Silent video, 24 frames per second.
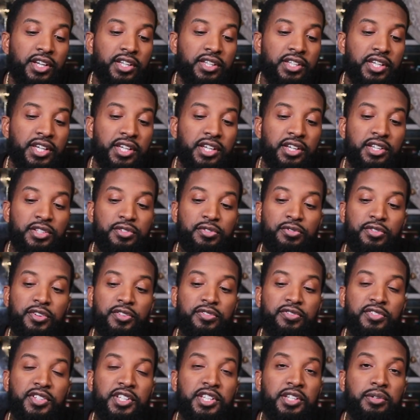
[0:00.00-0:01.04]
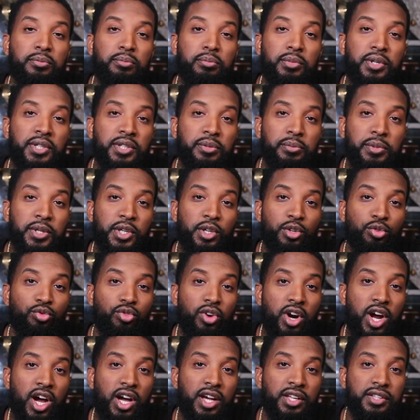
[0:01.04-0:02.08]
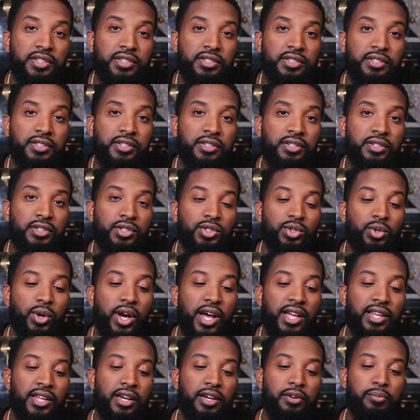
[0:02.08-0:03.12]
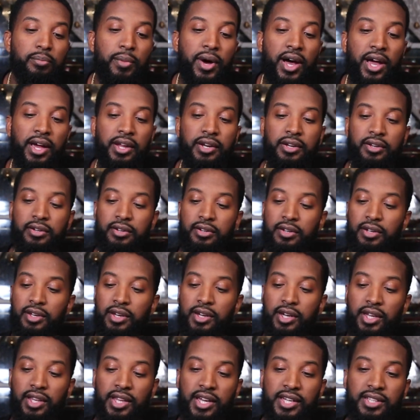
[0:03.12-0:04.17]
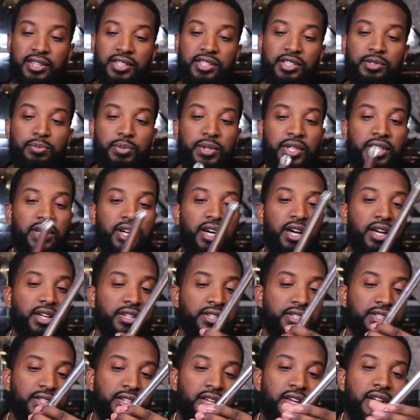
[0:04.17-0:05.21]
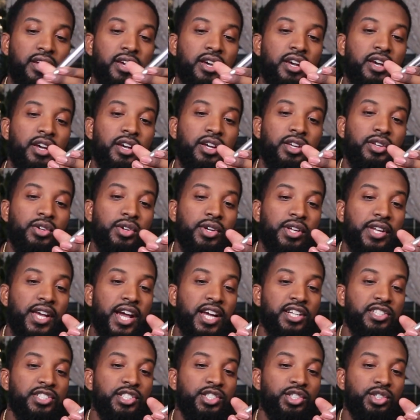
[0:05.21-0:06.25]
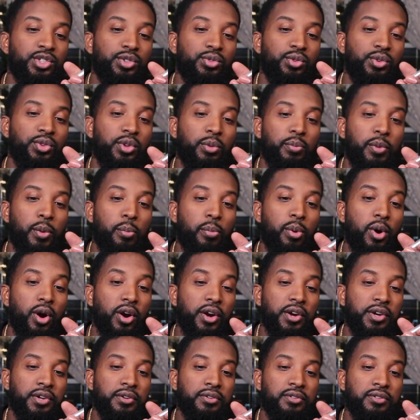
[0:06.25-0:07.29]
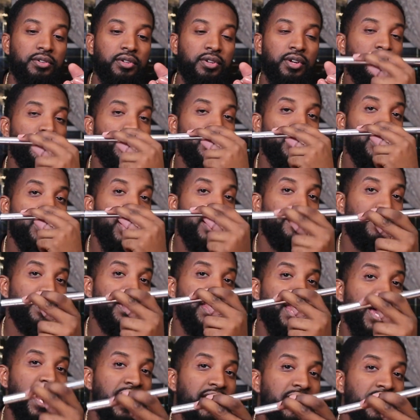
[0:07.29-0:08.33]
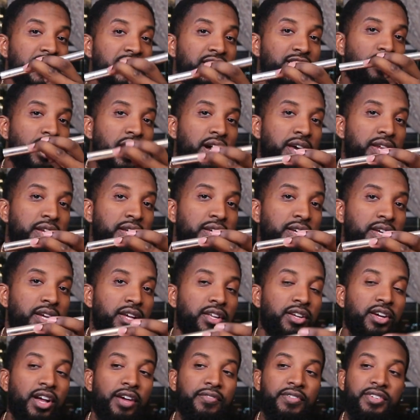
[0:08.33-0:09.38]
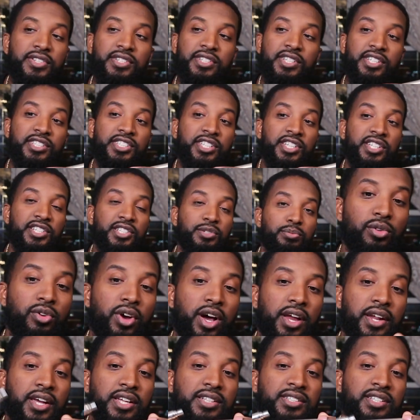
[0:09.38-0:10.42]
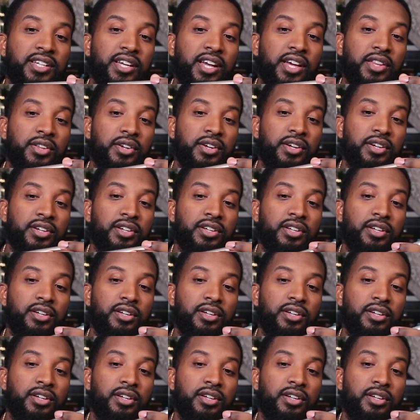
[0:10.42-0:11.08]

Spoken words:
gonna need is 15mm rods. So I like mine, and I like these because you can actually screw them apart. You'll have a 9-inch rod and you'll have a 6-inch rod, and together